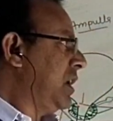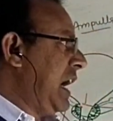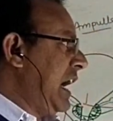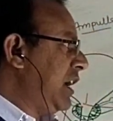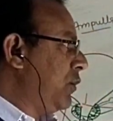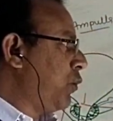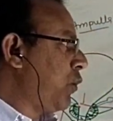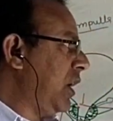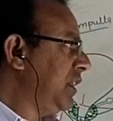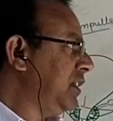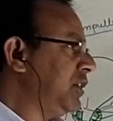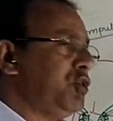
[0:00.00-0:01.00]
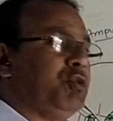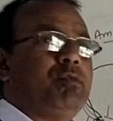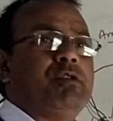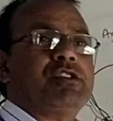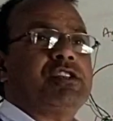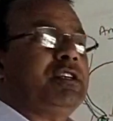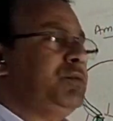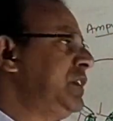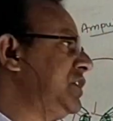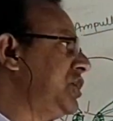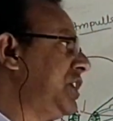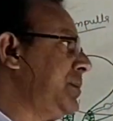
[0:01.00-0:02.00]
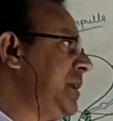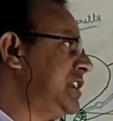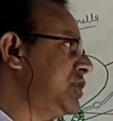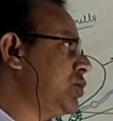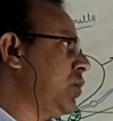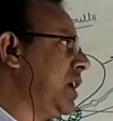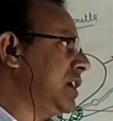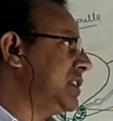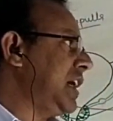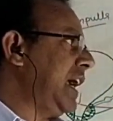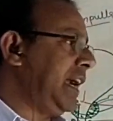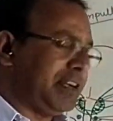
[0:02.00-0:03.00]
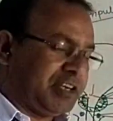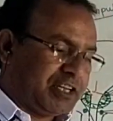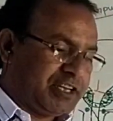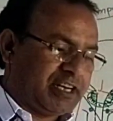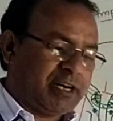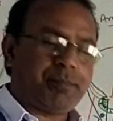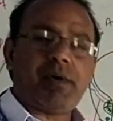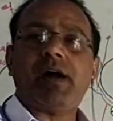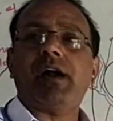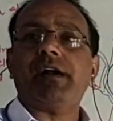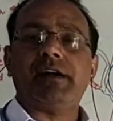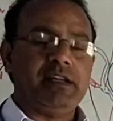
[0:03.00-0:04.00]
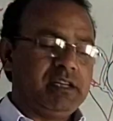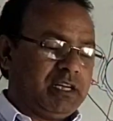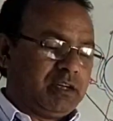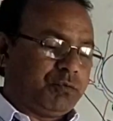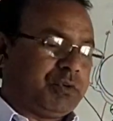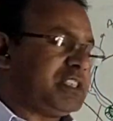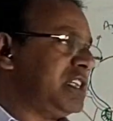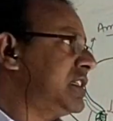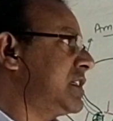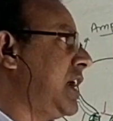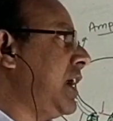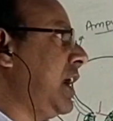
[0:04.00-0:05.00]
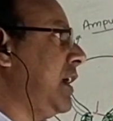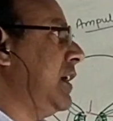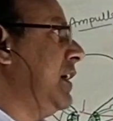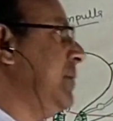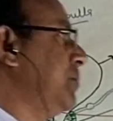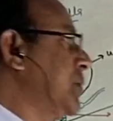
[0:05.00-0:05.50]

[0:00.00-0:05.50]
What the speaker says: and one tubule which remains toward the anterior part, which is called